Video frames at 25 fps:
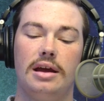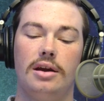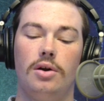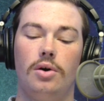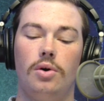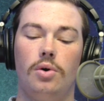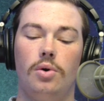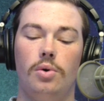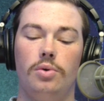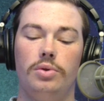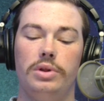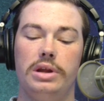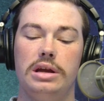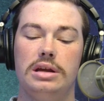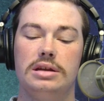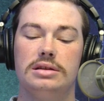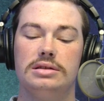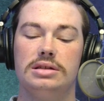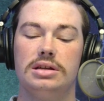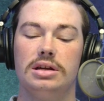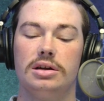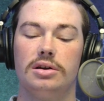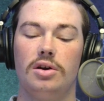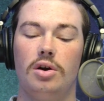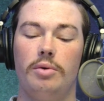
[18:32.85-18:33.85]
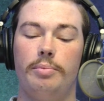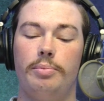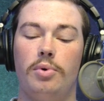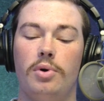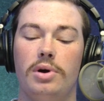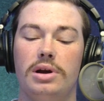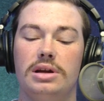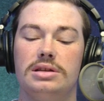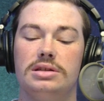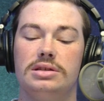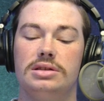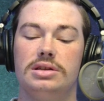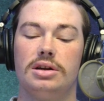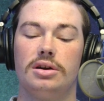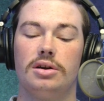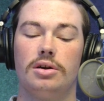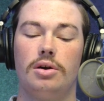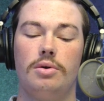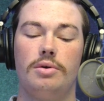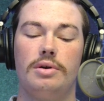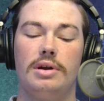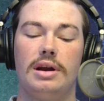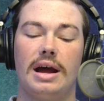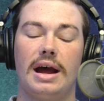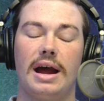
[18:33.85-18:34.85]
and only
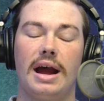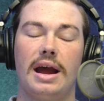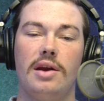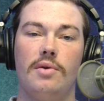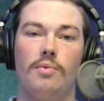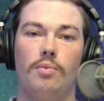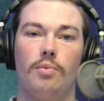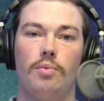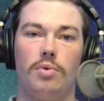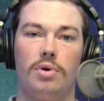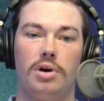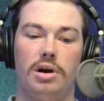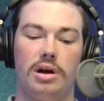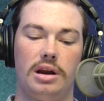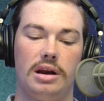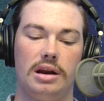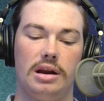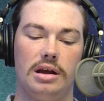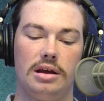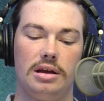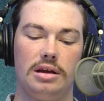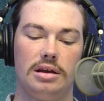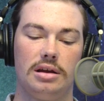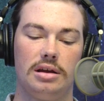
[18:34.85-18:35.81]
0.091